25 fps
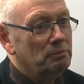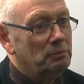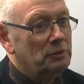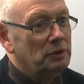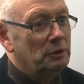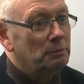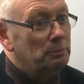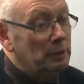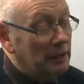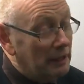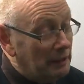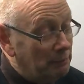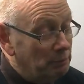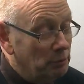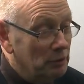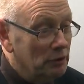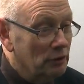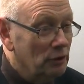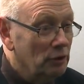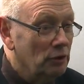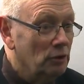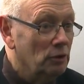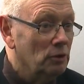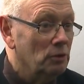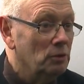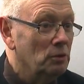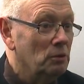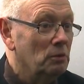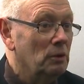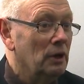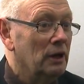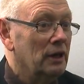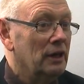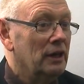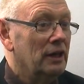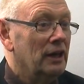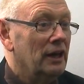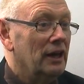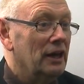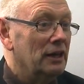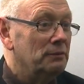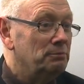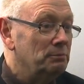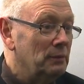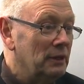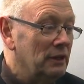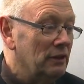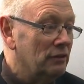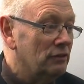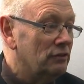the people who
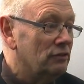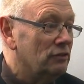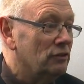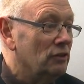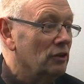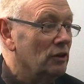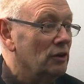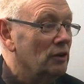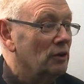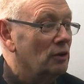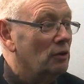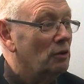administer